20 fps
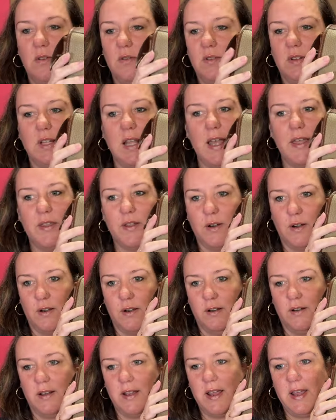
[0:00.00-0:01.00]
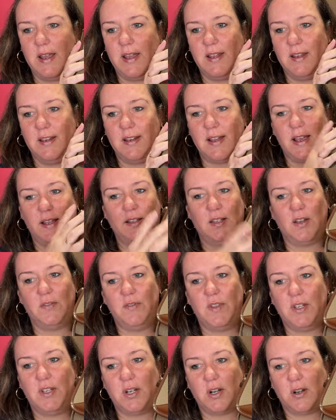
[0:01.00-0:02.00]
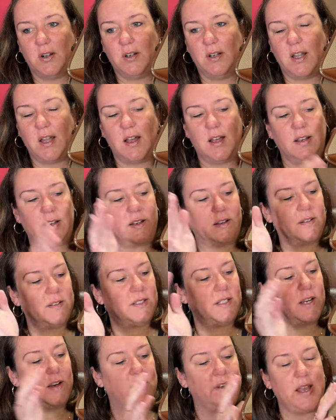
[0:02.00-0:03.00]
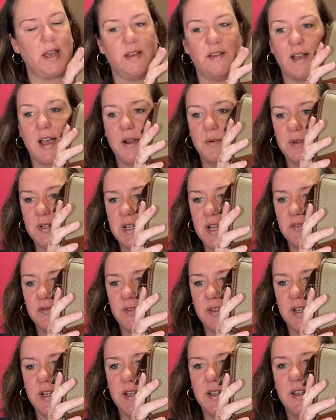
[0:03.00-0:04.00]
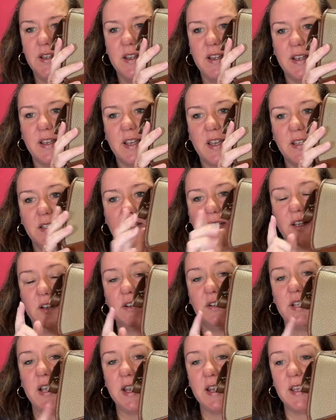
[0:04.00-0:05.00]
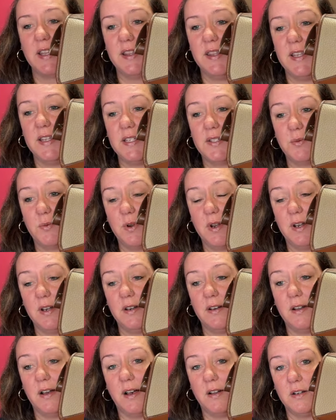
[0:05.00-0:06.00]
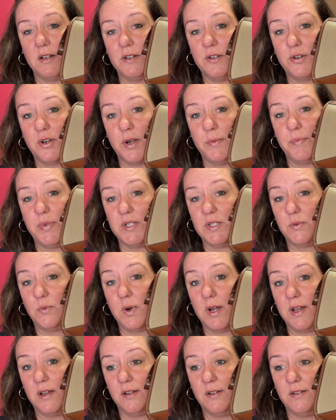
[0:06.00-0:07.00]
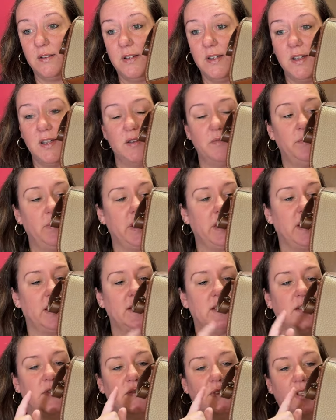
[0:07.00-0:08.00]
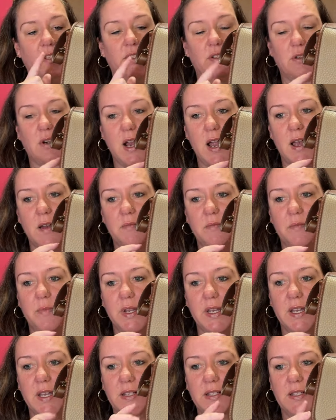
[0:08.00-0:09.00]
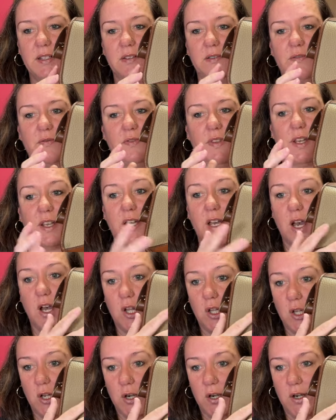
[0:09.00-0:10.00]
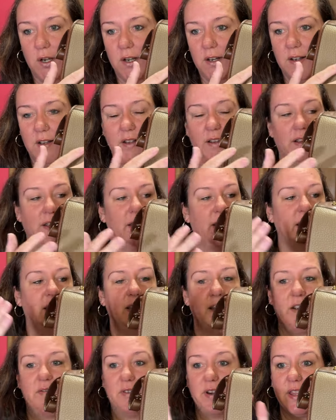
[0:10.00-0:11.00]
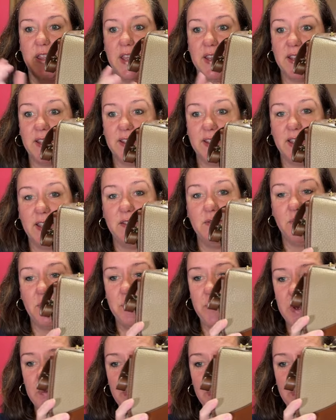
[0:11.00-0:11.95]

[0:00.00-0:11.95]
leather and I love the turn lock. So yeah, I would definitely consider taking this one on a trip as well because of the strap, because of the color and everything. It would be